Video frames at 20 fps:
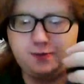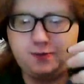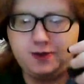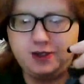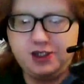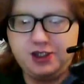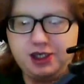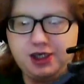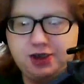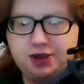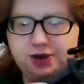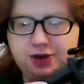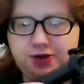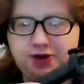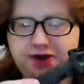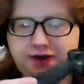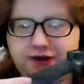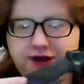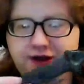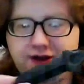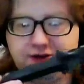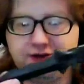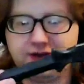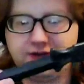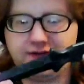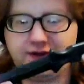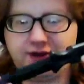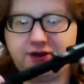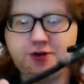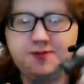which included the use
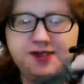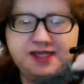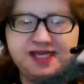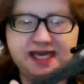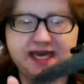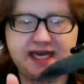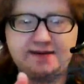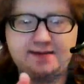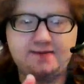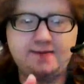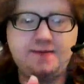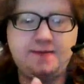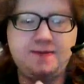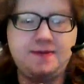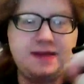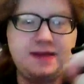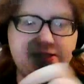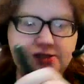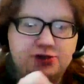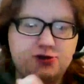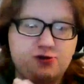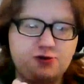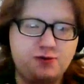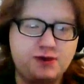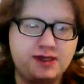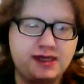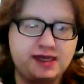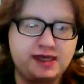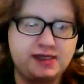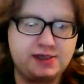of the kubatan, the
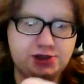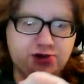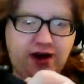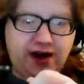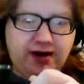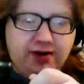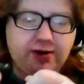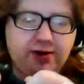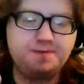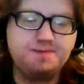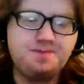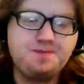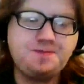striker,